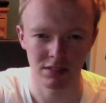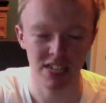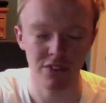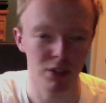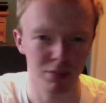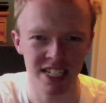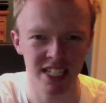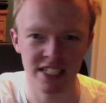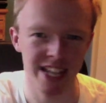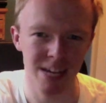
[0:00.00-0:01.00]
If I would have played it in
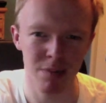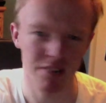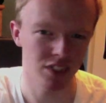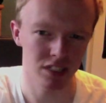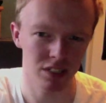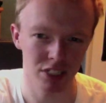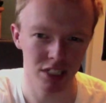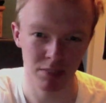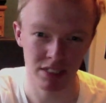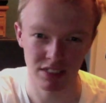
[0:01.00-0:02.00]
the day, I might have nostalgia,
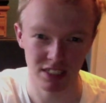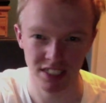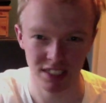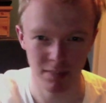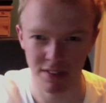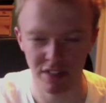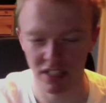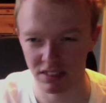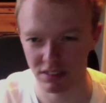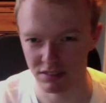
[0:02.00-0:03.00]
but it didn't seem that
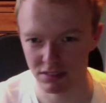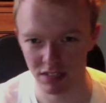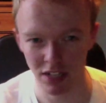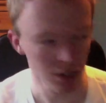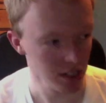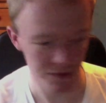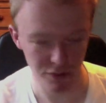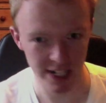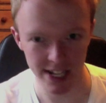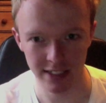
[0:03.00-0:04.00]
fun. I got the
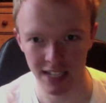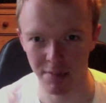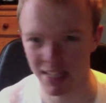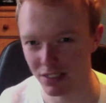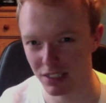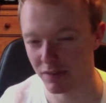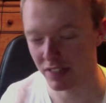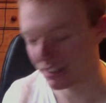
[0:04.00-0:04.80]
3DS game, and that's not even that